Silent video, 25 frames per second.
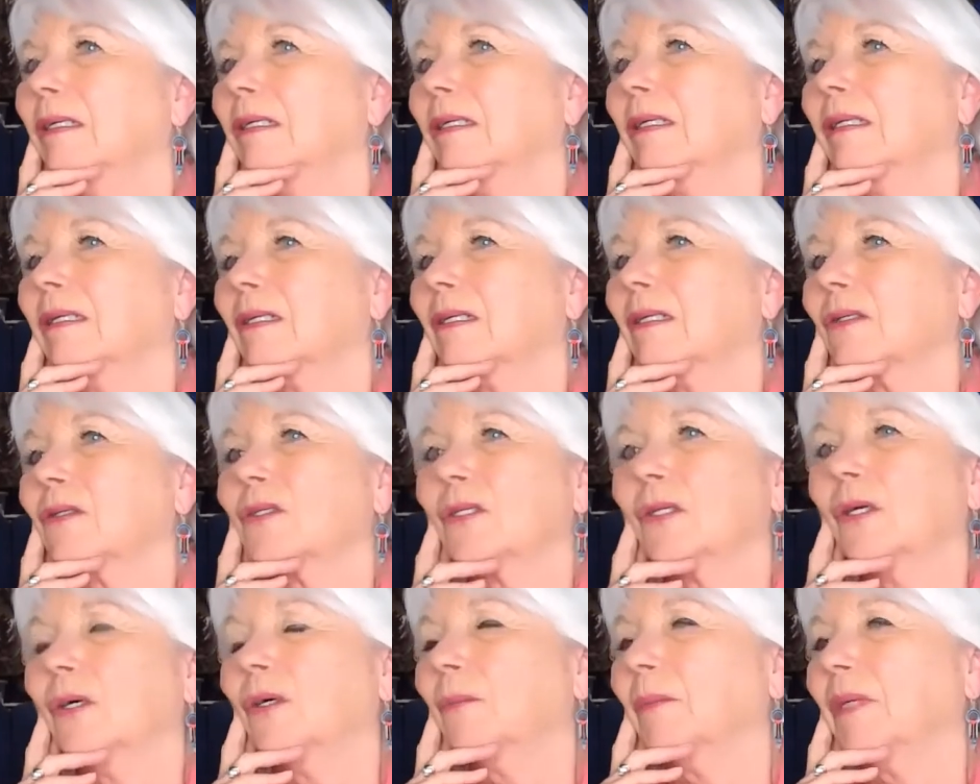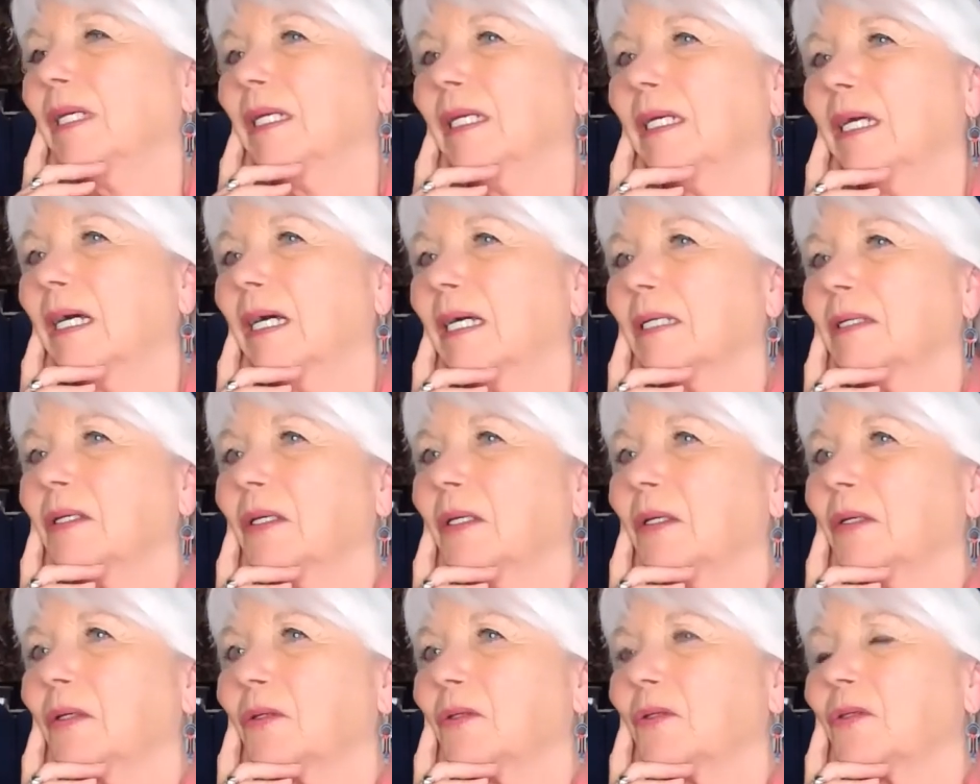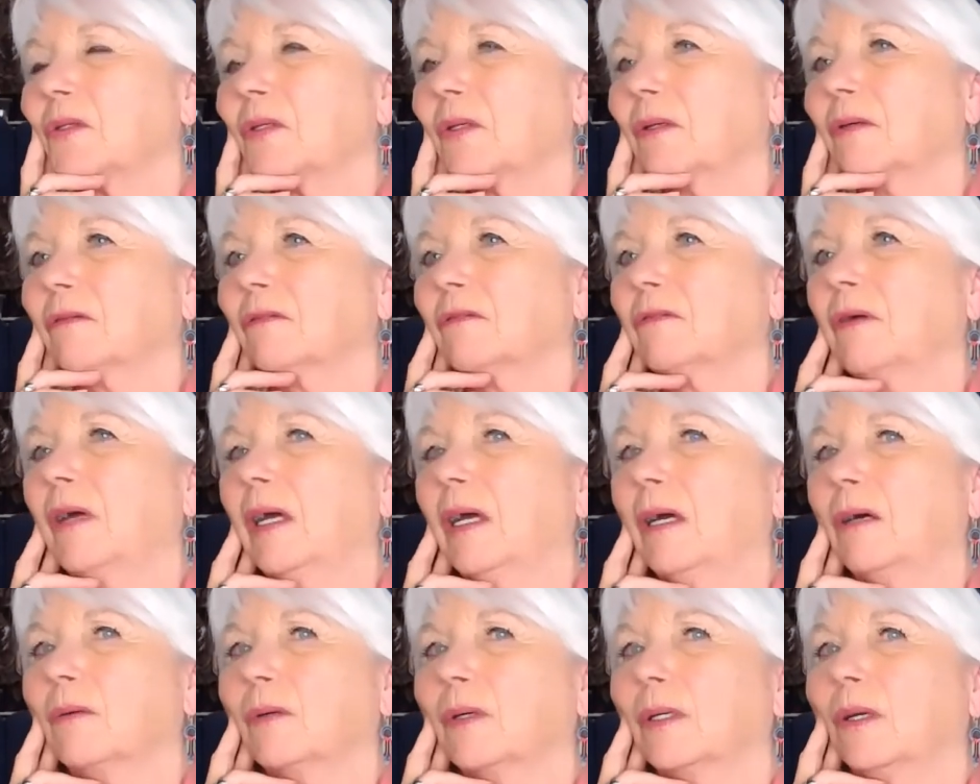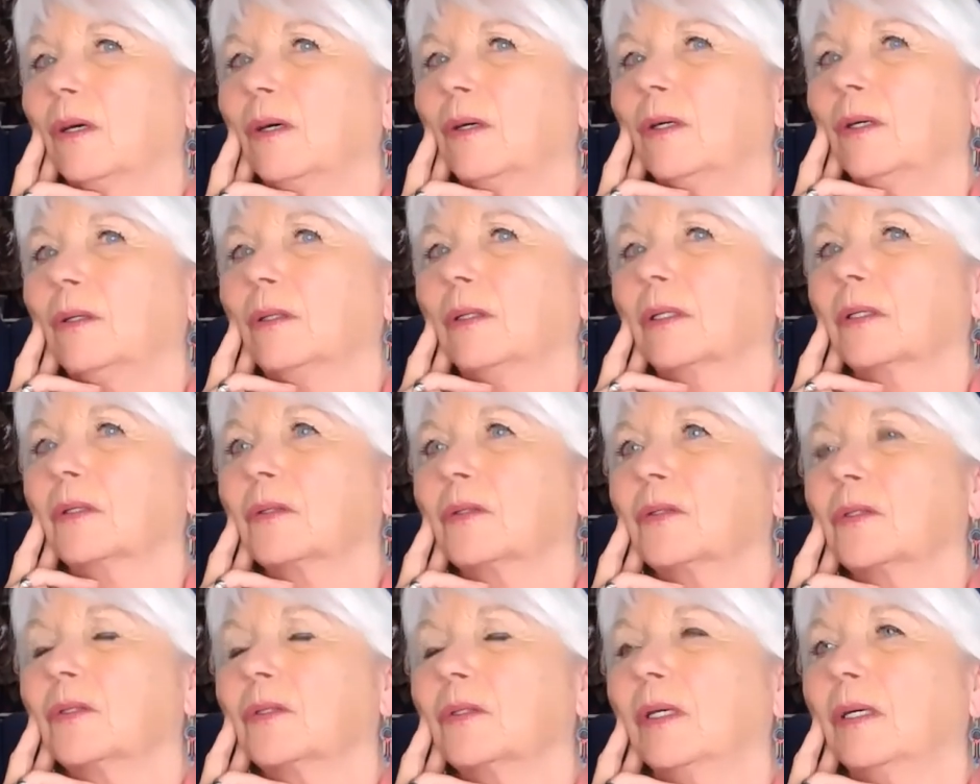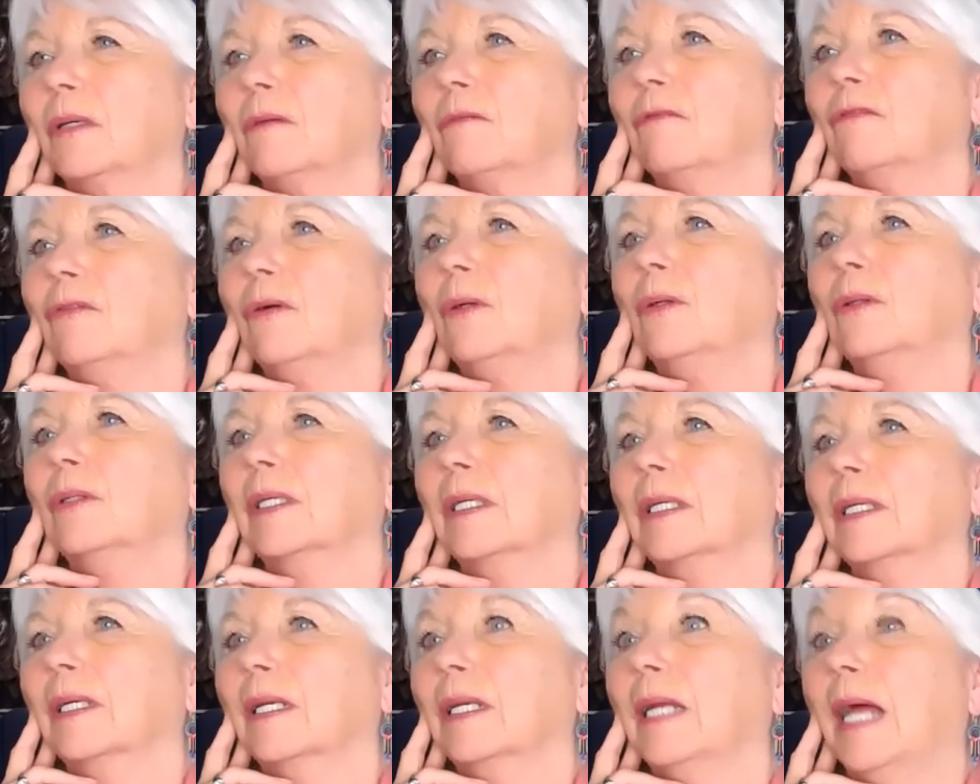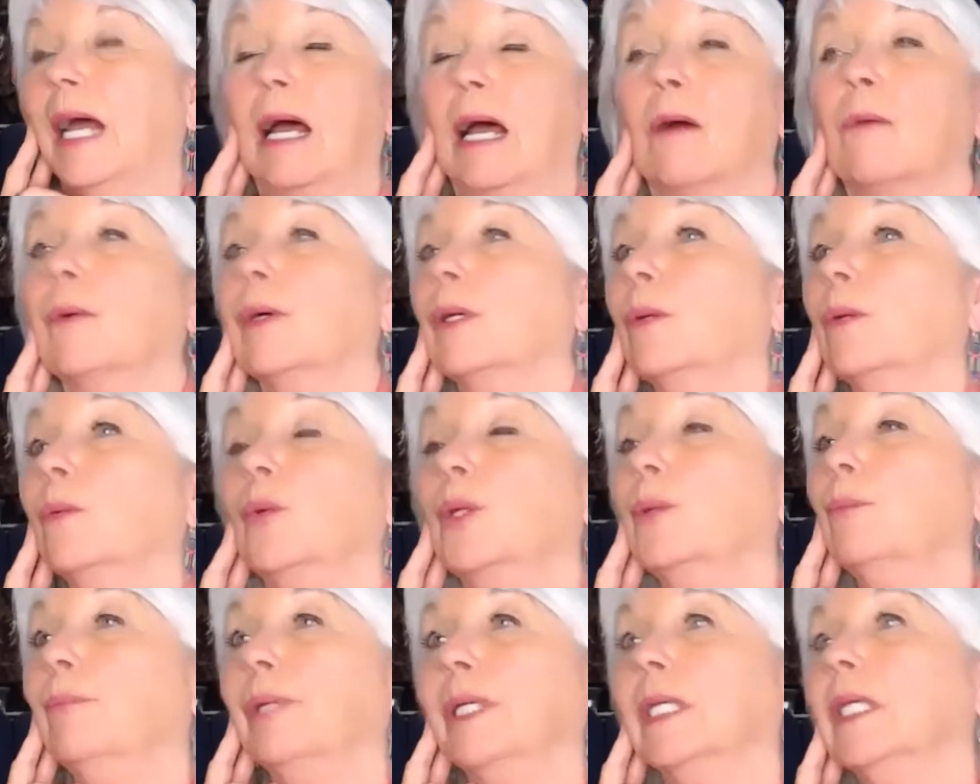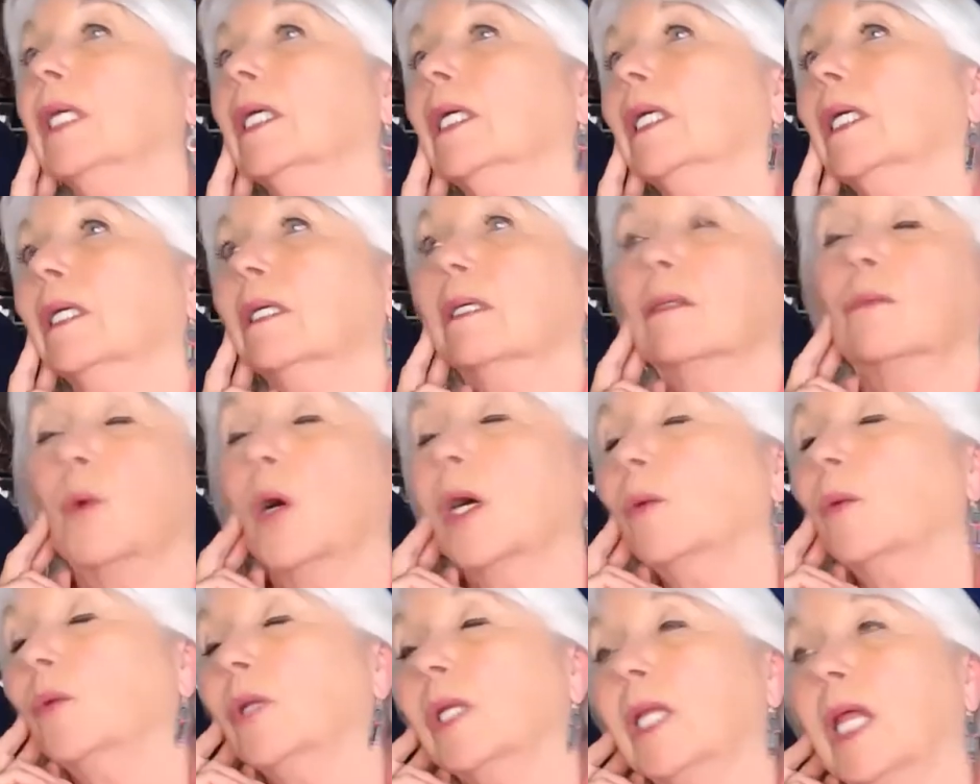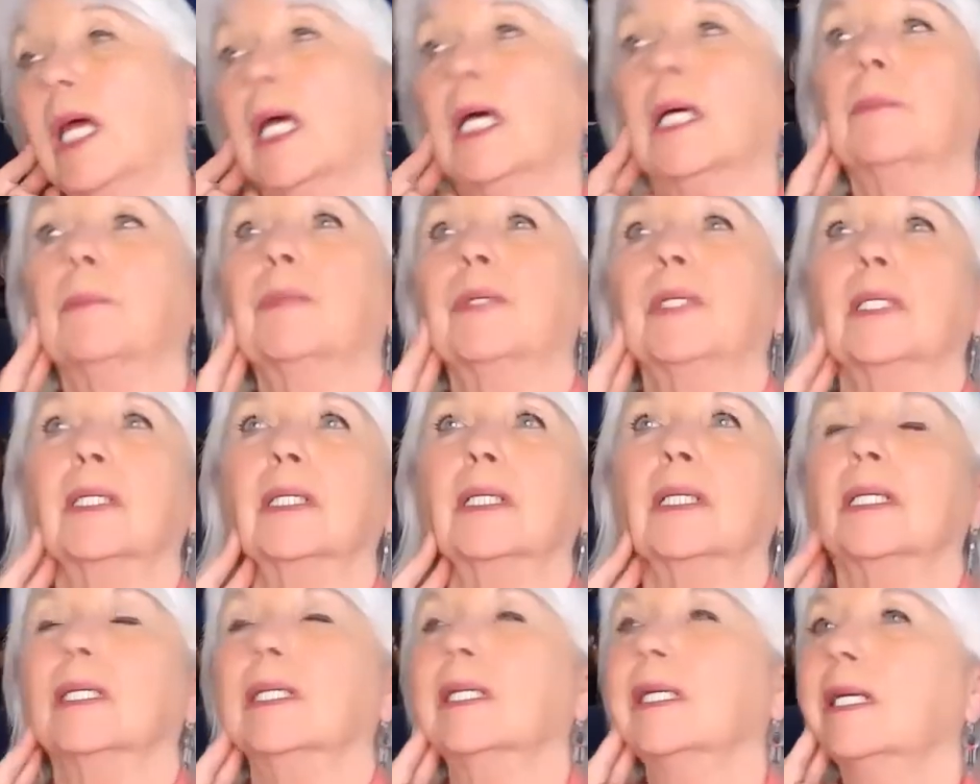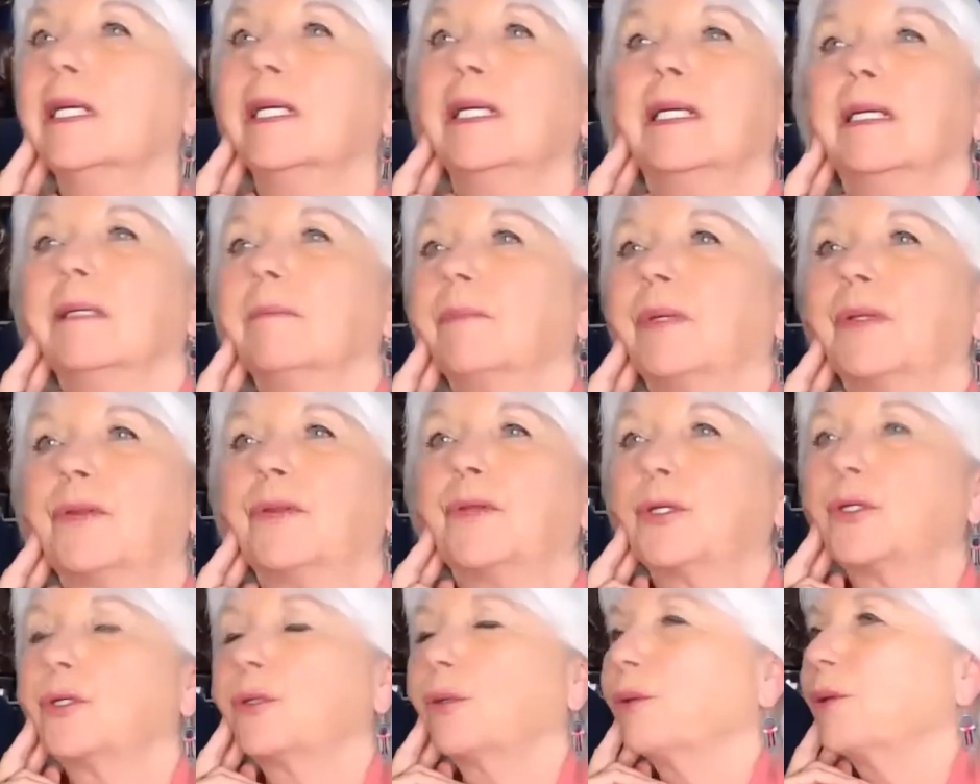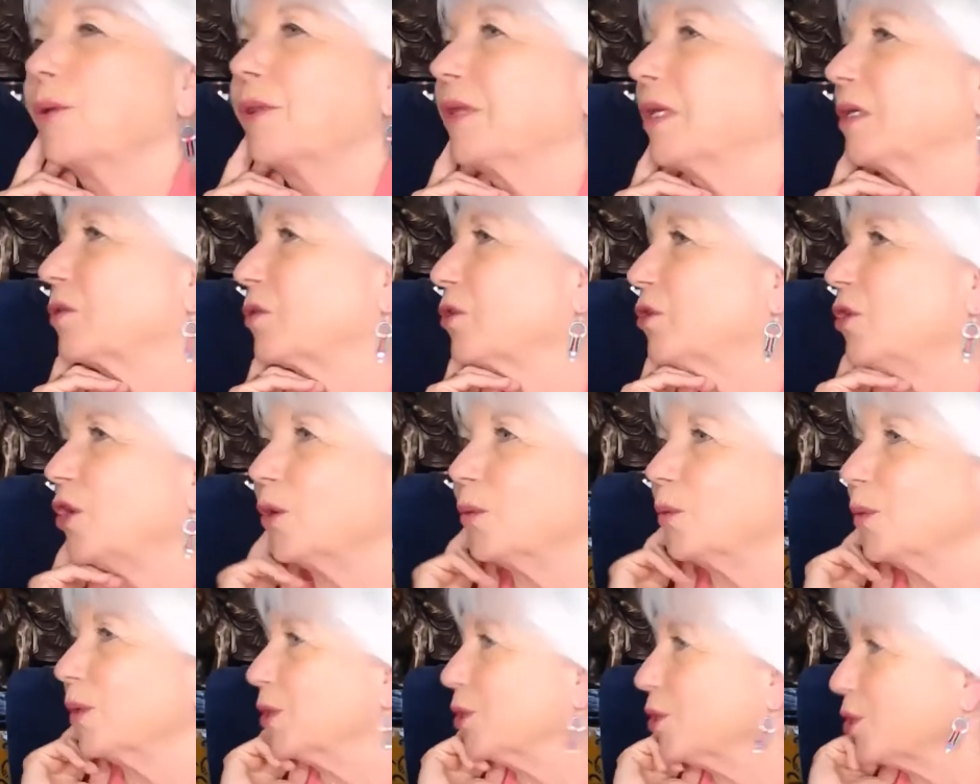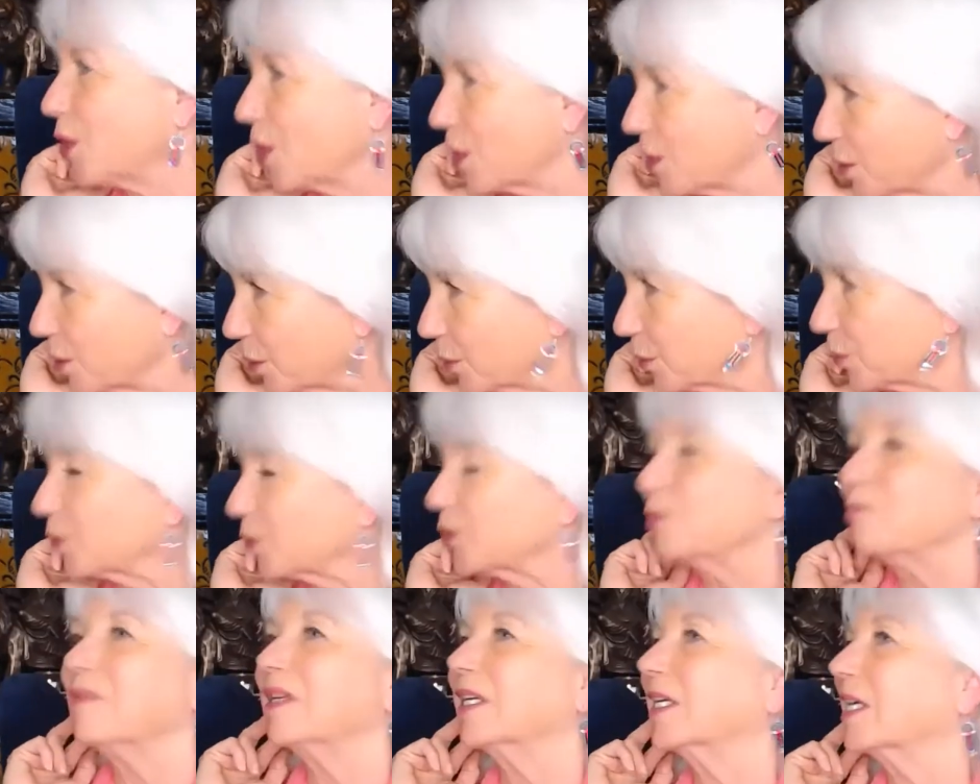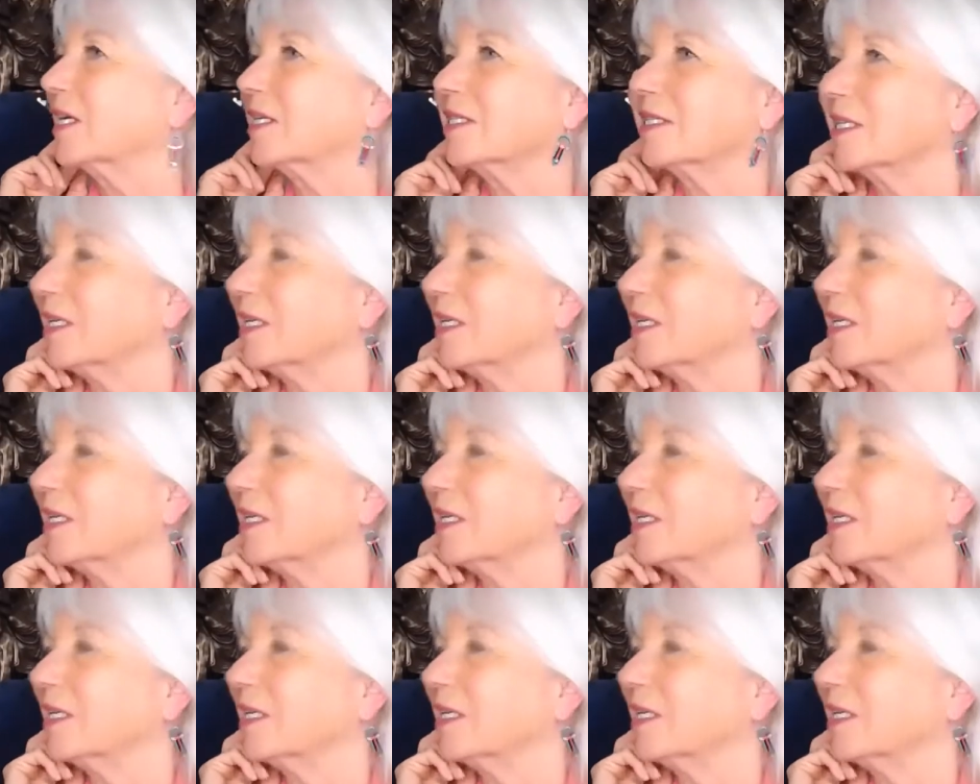There's so many ideas of how it all is unfolding and how it will be and what will happen. But the truth is, no one knows, because